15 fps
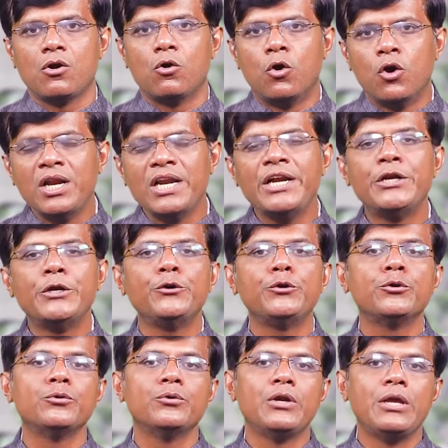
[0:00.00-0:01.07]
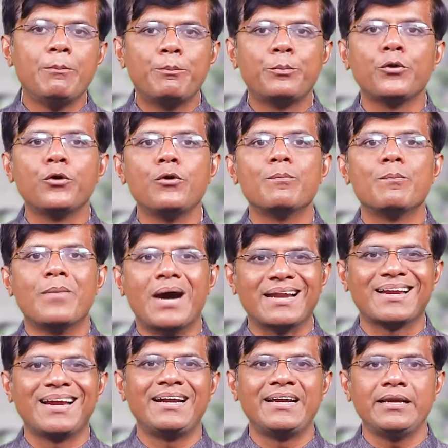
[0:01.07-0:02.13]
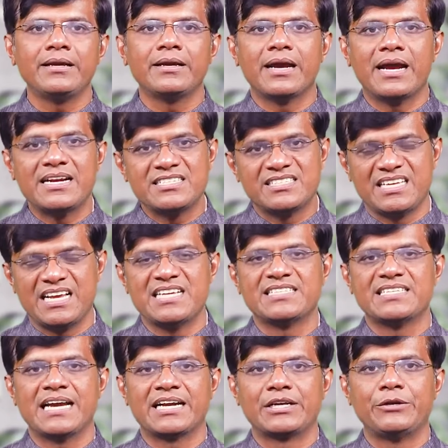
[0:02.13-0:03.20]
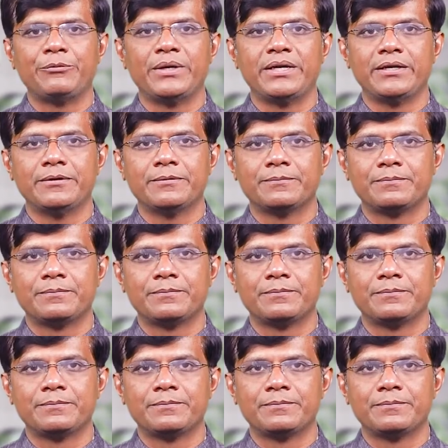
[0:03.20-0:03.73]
only due to improved marketing and sales activity.